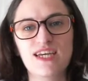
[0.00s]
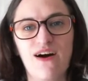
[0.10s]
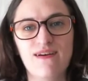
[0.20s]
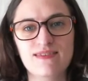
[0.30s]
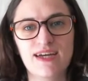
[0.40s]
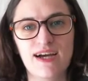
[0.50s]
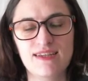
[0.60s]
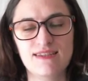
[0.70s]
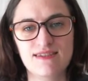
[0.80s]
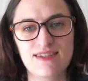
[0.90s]

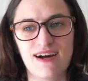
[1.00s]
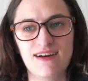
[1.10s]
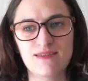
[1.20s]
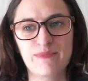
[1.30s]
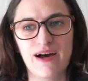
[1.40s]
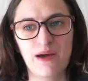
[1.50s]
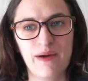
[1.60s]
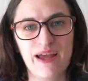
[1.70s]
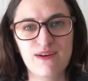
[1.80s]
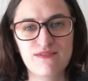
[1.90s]
undyed yarn by
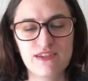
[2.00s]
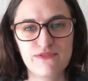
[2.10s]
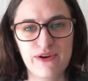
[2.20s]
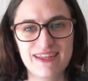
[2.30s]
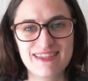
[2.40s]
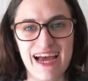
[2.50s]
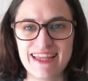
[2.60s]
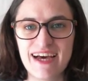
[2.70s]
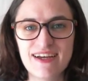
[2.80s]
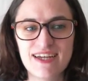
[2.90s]
my lovely friend
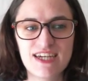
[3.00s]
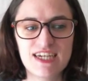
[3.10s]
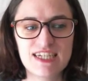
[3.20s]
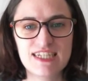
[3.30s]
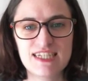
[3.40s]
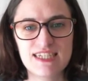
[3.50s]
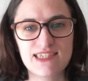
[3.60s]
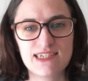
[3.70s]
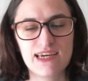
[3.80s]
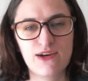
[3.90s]
Anna.
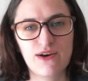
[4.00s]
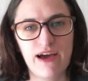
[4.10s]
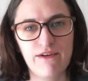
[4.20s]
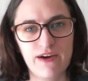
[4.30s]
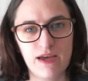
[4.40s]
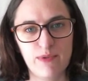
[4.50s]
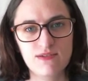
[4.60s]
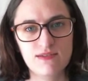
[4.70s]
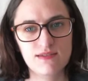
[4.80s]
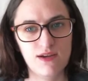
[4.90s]
She's Gregoria
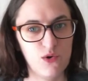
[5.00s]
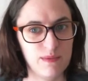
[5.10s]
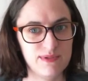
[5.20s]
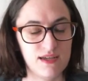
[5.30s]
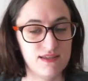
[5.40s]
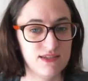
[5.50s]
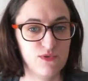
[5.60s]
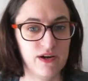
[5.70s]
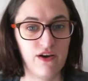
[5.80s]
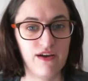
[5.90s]
Fibers. Her website is
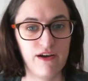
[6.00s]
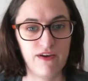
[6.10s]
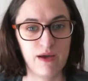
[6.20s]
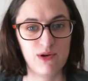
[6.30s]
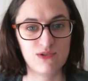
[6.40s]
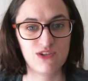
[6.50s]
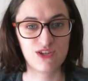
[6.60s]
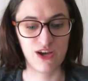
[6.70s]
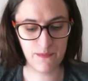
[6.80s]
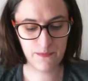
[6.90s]

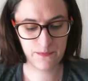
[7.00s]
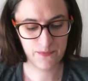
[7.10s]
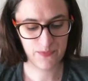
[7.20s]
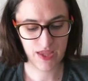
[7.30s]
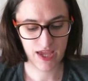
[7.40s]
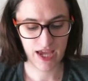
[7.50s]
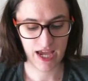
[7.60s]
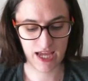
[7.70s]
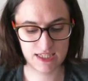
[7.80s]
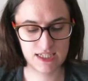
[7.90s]
gregoriafibers.com.
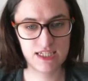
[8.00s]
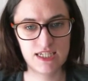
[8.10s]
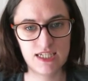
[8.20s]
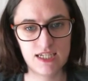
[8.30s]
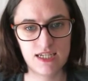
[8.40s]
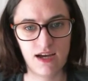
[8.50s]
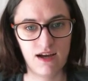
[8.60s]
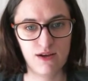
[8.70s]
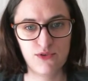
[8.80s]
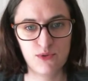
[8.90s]
And she,
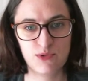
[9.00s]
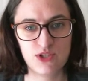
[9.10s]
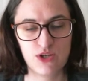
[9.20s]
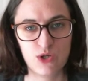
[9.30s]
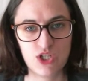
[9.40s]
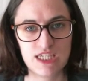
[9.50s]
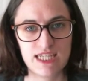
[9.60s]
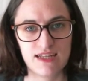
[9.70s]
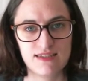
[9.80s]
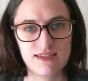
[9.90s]
a few months ago, she
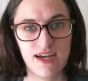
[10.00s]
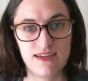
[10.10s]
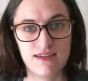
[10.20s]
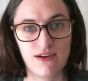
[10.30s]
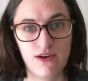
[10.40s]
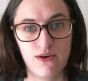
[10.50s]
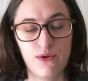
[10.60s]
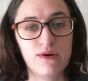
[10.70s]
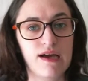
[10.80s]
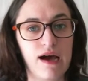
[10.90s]
started dyeing
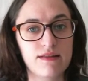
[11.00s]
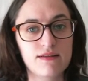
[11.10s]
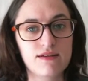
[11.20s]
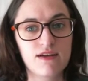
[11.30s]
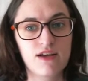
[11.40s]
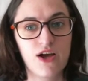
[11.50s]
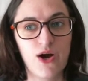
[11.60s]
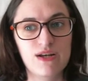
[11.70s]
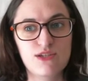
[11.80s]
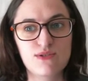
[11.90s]
all yarn,
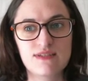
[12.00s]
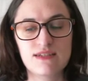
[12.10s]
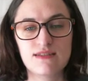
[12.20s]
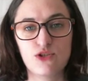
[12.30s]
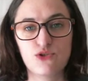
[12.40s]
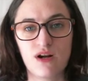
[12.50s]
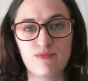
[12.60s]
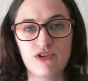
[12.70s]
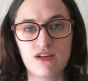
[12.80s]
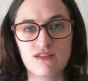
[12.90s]
only using natural
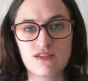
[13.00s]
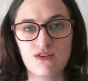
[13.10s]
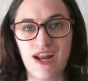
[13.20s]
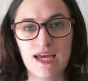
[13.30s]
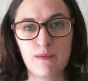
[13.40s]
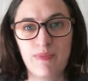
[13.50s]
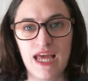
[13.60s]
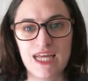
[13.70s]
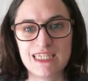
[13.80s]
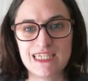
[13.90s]
products, so like
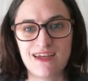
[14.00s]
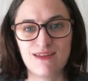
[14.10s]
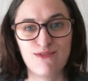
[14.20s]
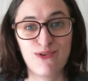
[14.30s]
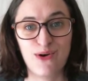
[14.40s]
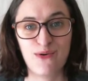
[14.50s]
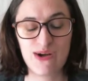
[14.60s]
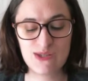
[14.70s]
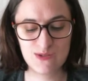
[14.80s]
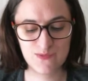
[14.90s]
plants and flowers.